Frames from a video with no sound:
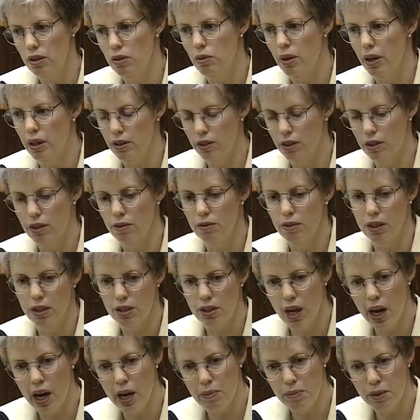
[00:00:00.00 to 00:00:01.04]
relatively
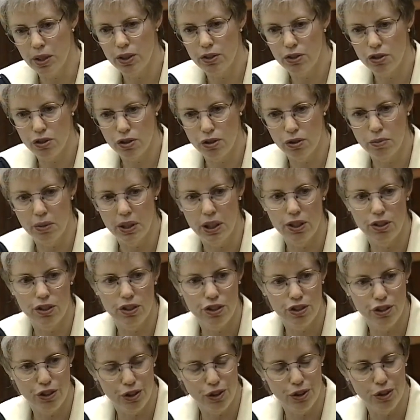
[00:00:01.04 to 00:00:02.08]
time-consuming
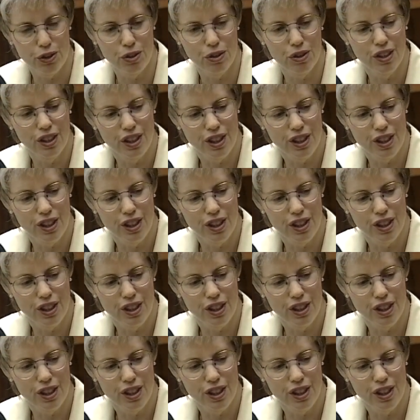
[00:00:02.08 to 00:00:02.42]
to